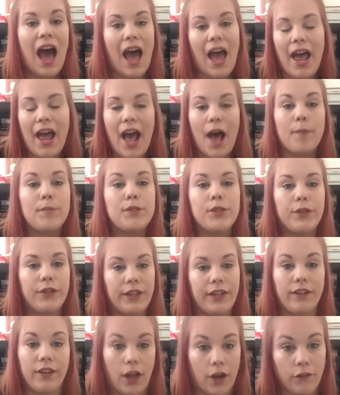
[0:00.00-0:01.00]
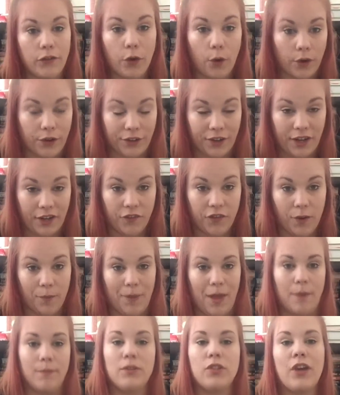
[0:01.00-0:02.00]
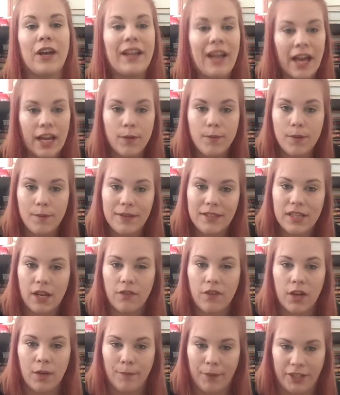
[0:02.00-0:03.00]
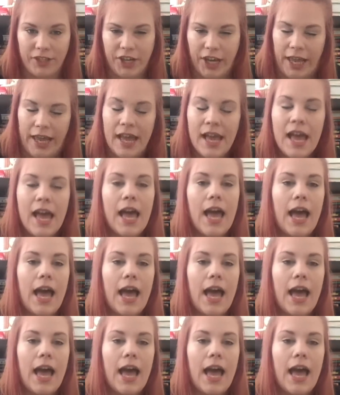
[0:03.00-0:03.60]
I absolutely loved ordering from them, so I kind of put myself on a budget.